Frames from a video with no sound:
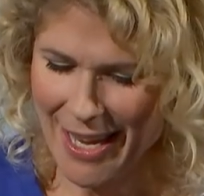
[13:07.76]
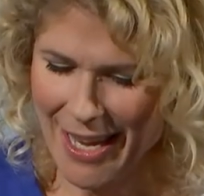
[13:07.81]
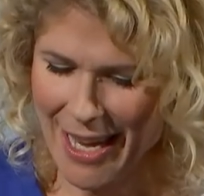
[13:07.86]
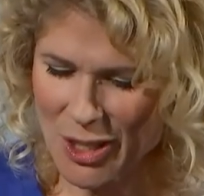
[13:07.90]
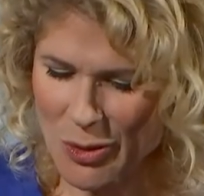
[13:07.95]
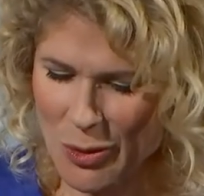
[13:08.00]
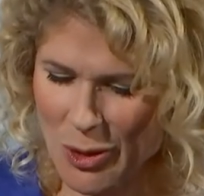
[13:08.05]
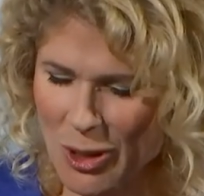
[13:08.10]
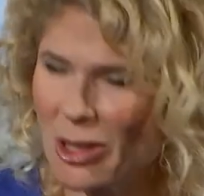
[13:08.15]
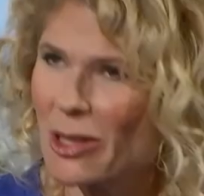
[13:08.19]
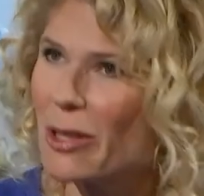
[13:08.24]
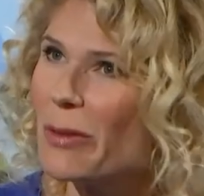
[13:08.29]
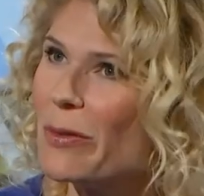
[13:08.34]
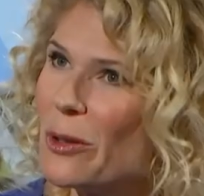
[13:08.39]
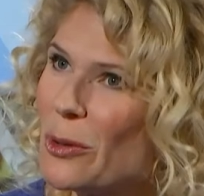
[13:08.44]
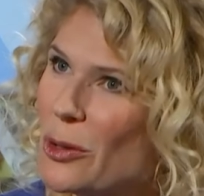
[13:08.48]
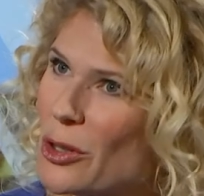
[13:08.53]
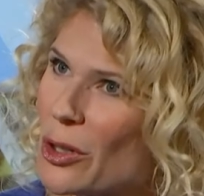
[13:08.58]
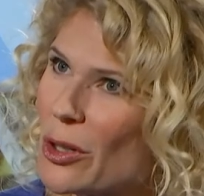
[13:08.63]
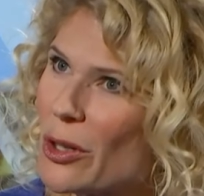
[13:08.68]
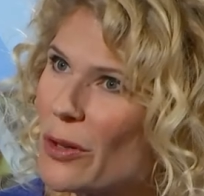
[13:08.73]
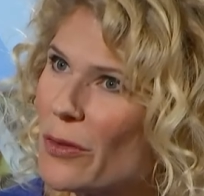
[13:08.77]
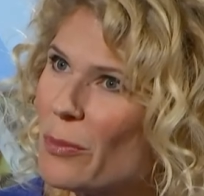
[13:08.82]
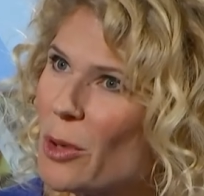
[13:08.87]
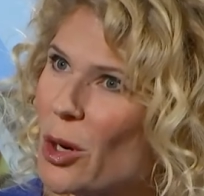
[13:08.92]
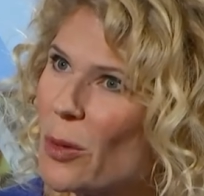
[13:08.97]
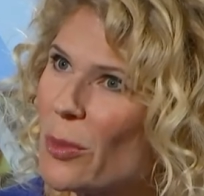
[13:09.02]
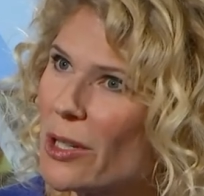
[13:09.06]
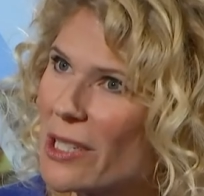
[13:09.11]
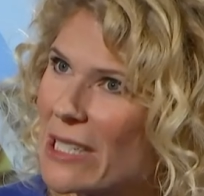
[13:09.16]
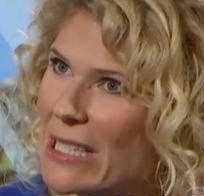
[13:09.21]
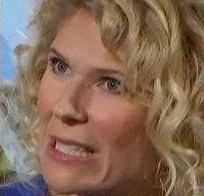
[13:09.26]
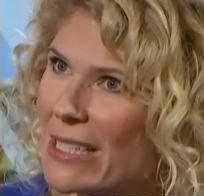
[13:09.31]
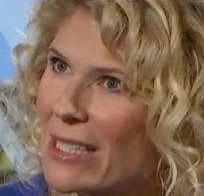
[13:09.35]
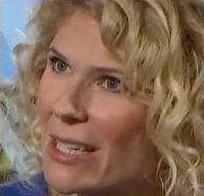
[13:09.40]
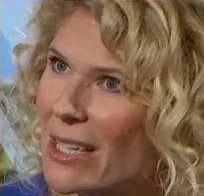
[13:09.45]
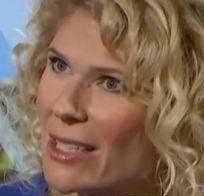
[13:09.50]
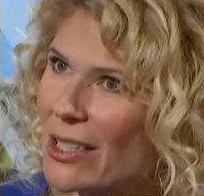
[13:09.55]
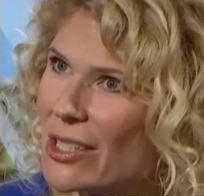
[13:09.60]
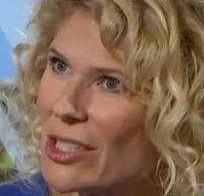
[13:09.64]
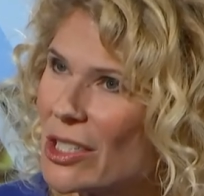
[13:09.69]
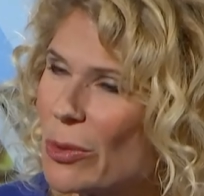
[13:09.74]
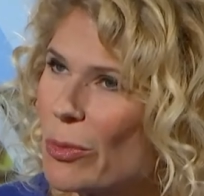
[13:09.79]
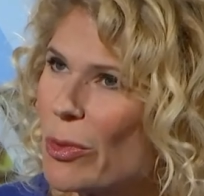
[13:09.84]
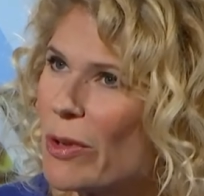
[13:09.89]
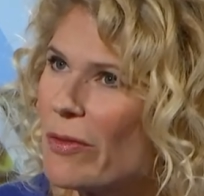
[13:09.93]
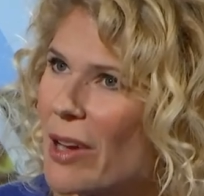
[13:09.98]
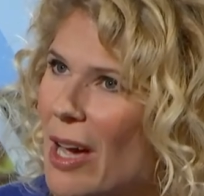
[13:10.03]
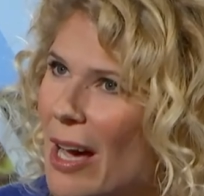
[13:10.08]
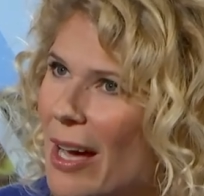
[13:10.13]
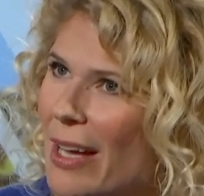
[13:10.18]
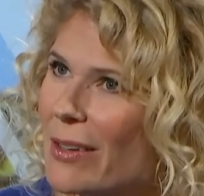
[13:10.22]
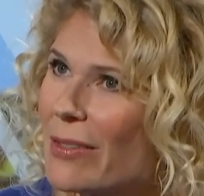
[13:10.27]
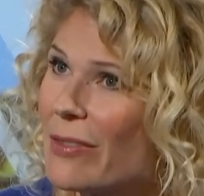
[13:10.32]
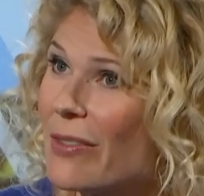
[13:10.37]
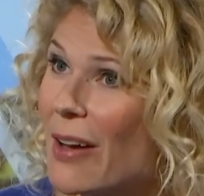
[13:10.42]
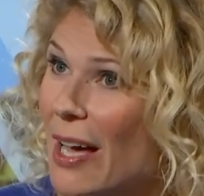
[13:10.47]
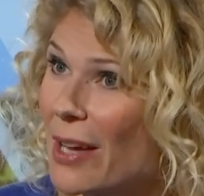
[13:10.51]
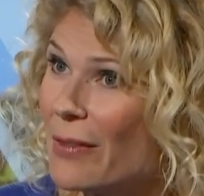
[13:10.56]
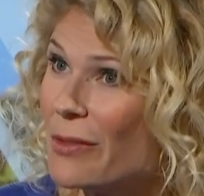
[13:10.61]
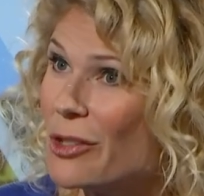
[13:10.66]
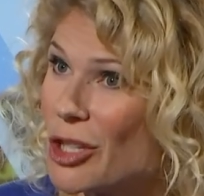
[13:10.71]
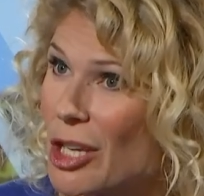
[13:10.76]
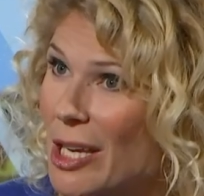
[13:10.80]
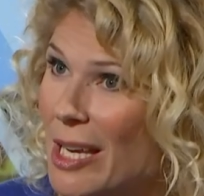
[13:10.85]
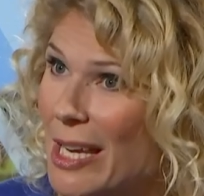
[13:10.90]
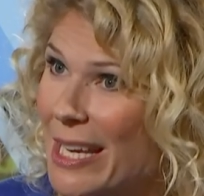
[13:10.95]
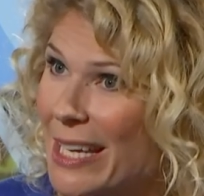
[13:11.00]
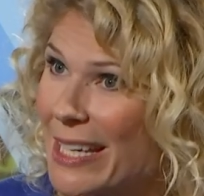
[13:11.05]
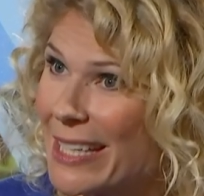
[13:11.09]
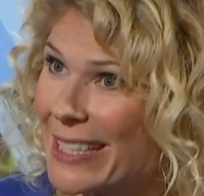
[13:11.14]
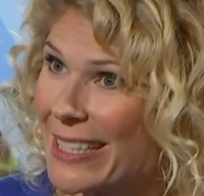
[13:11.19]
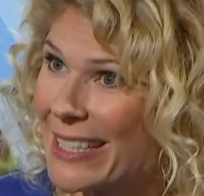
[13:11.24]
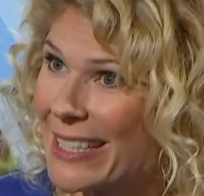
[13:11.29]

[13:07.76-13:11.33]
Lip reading: As we look at the future of mobile technology, we've got 5G